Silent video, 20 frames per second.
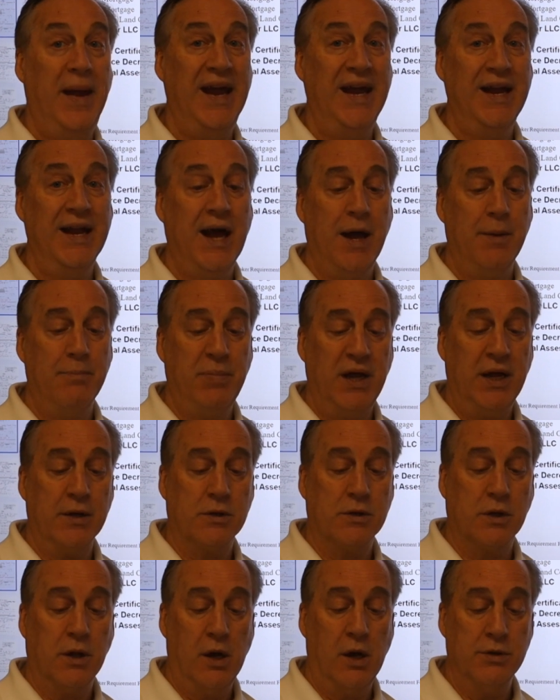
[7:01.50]
not be at
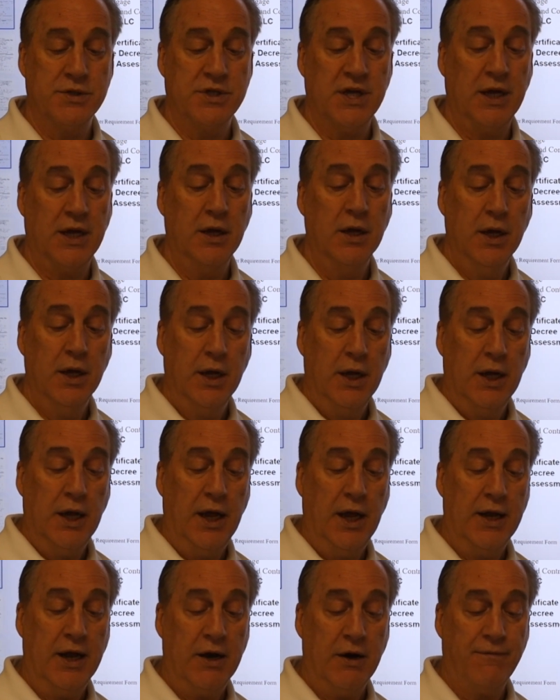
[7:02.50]
closing,
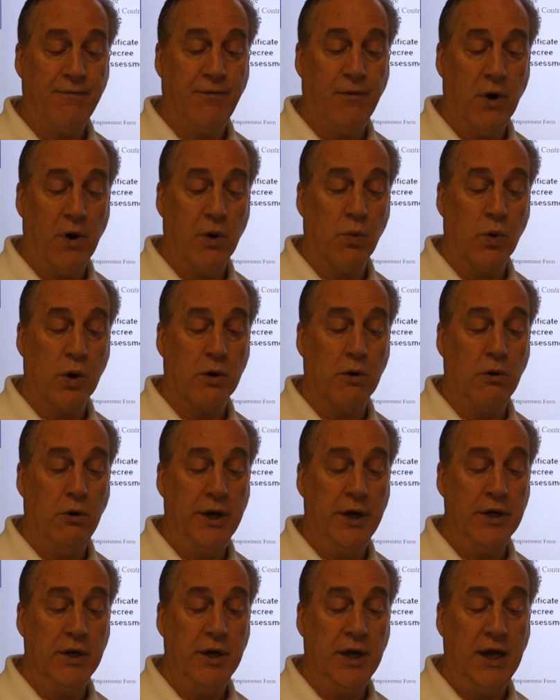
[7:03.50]
and therefore we're
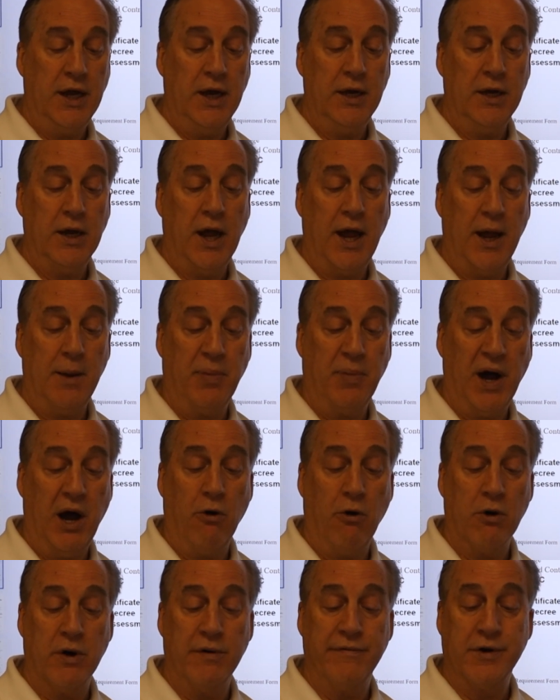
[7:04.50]
going to need a
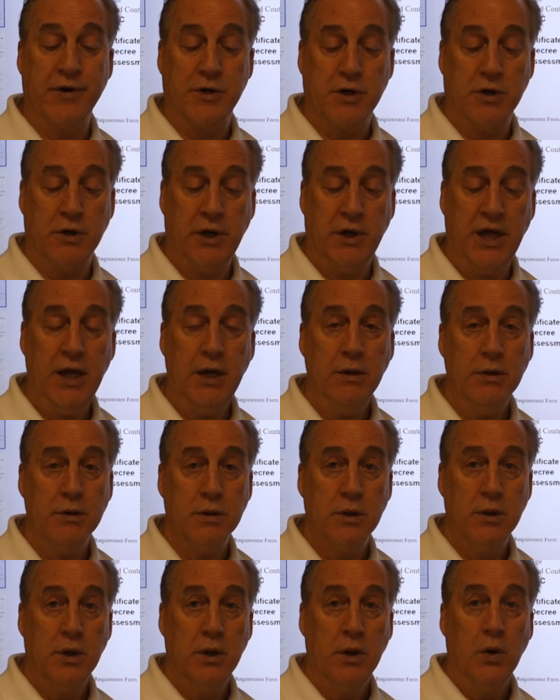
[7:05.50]
power of attorney,
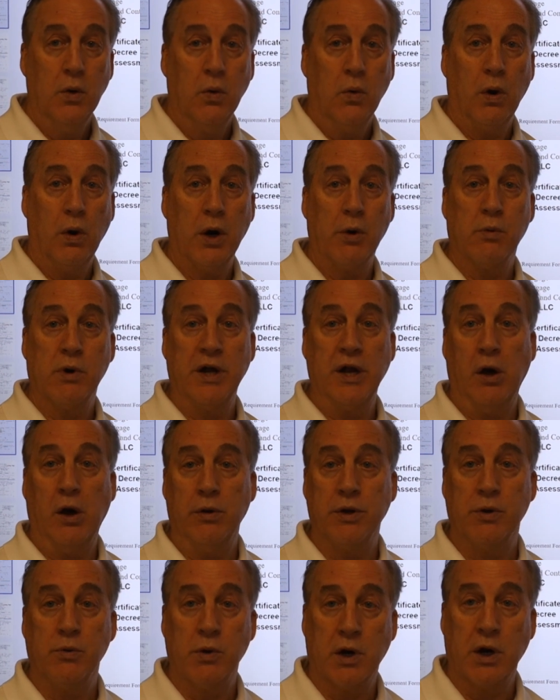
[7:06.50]
or we know
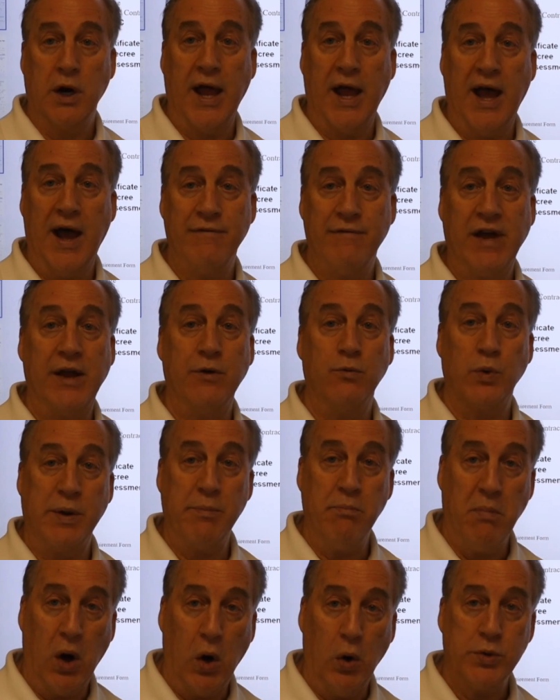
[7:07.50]
that we're going to have a
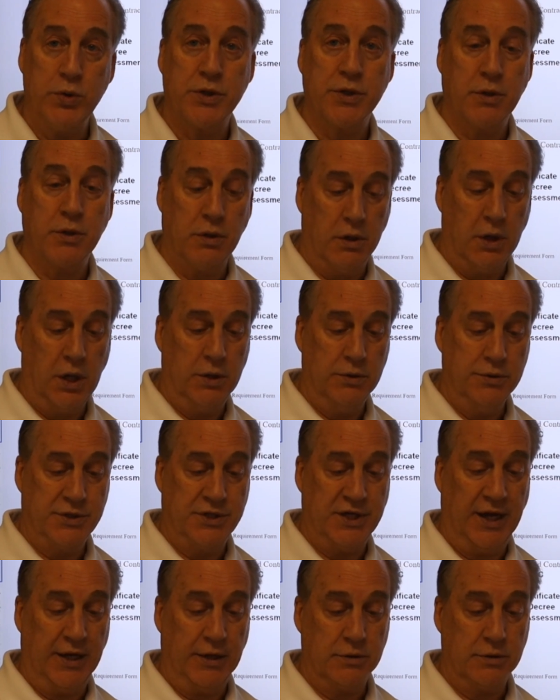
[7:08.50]
remote closing.